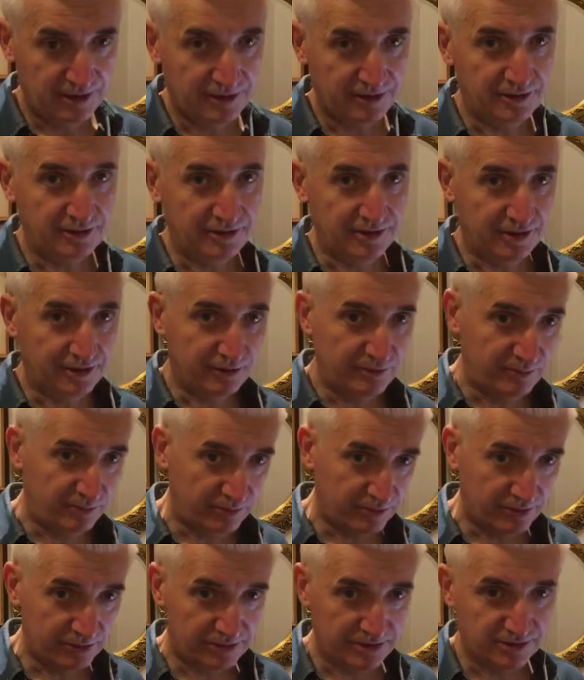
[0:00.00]
an
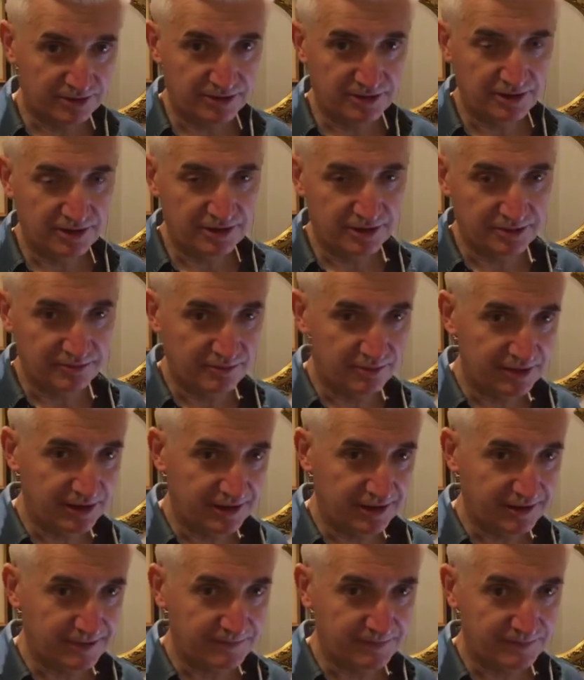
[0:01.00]
airport is
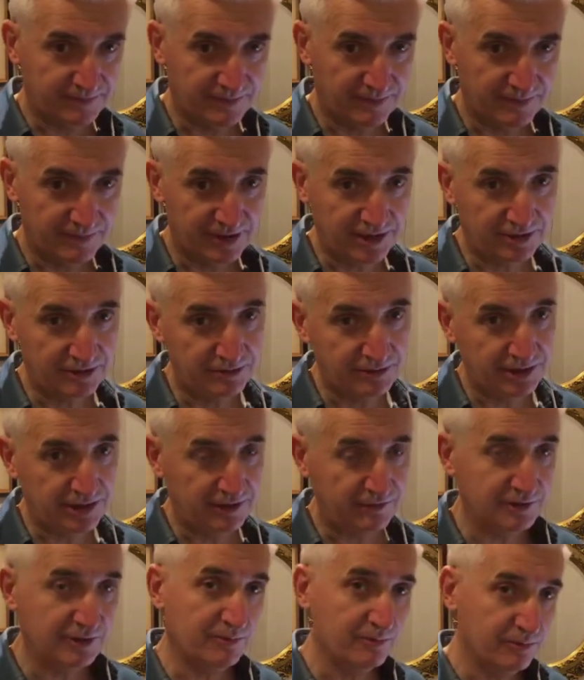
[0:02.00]
nearby, but you
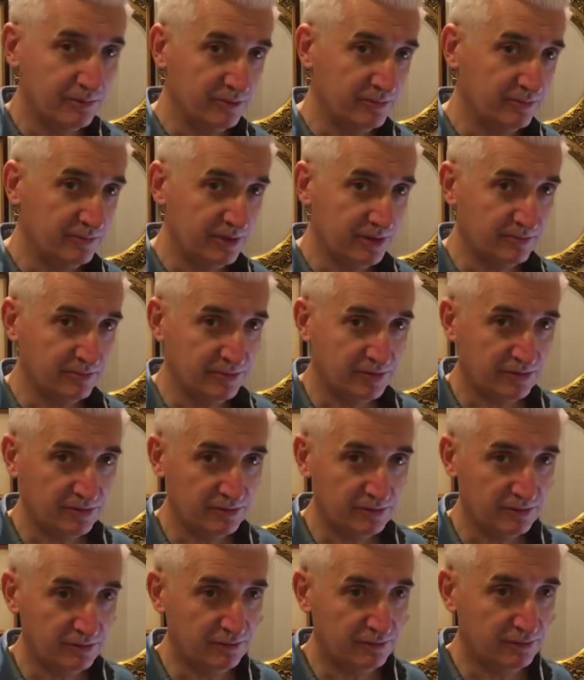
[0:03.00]
have the problems
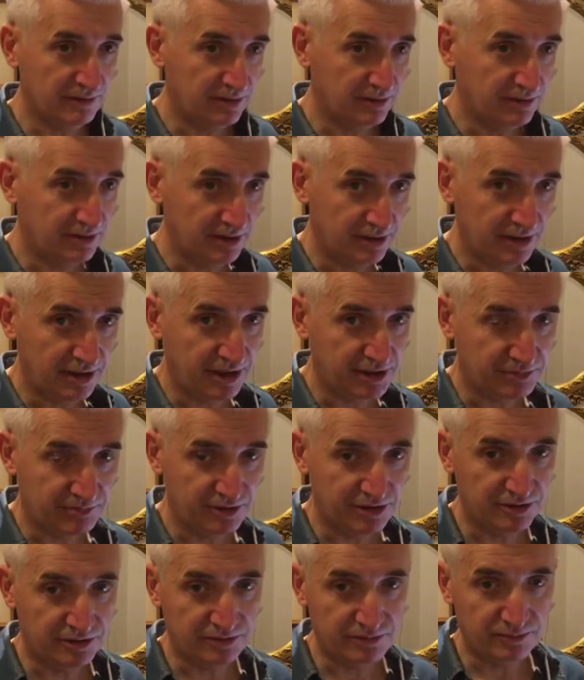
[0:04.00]
of a large
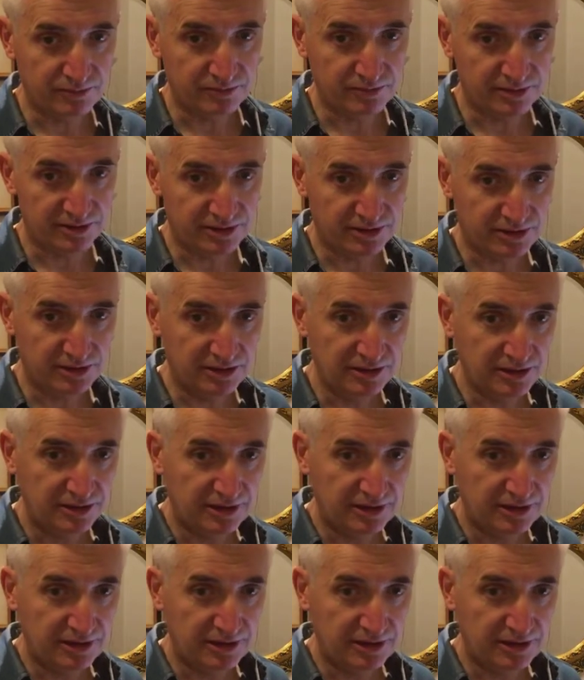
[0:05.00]
metropolis